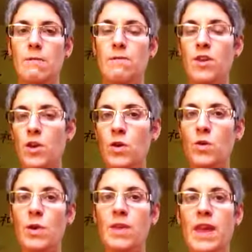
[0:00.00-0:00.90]

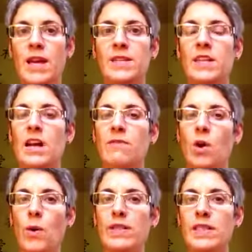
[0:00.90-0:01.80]
view, the idea of
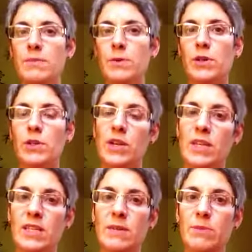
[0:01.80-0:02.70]
going deeper,
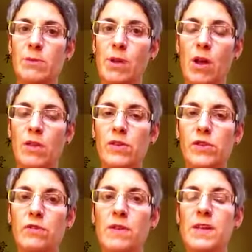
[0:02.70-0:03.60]
looking deeper beyond the
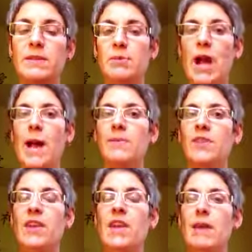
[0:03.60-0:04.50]
surface, perhaps
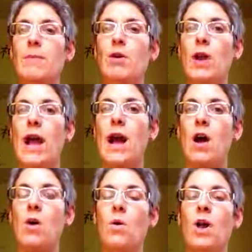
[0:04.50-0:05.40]
thinking about
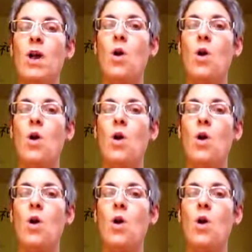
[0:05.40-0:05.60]
how